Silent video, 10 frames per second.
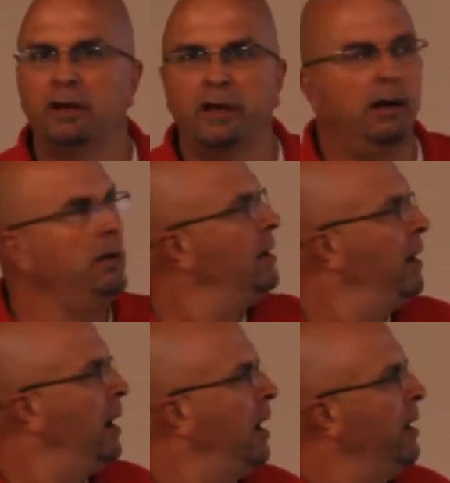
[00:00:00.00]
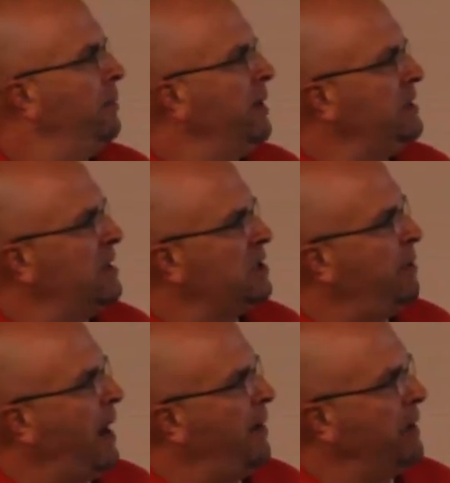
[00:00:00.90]
on there. This is a
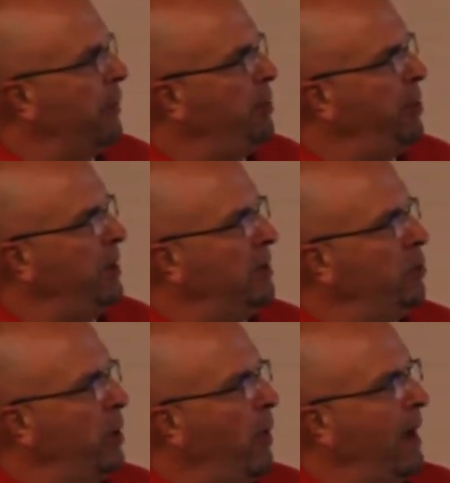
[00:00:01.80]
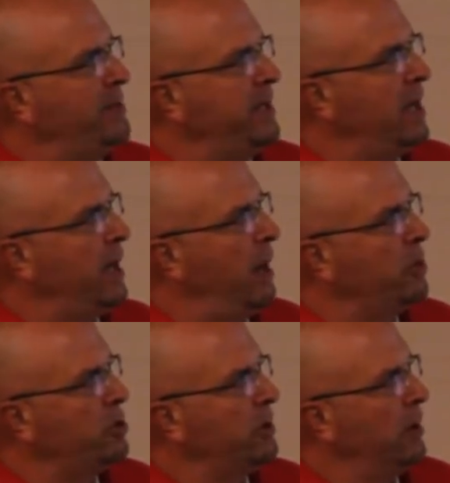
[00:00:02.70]
spiral that we put in the YMCA in
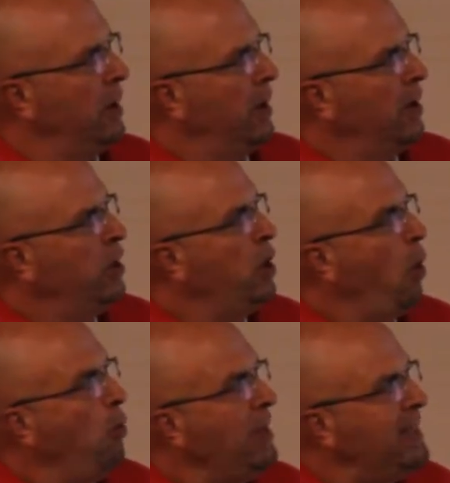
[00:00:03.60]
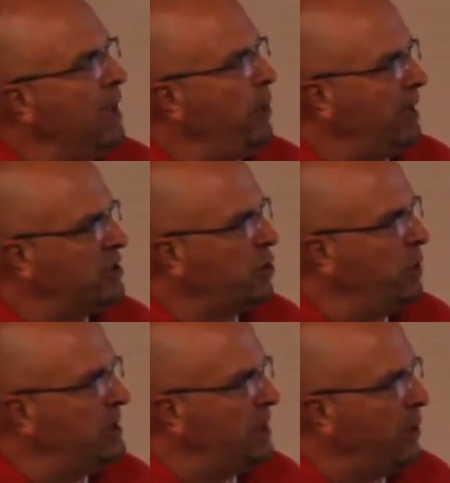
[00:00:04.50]
Cambridge. The only thing we could squeeze in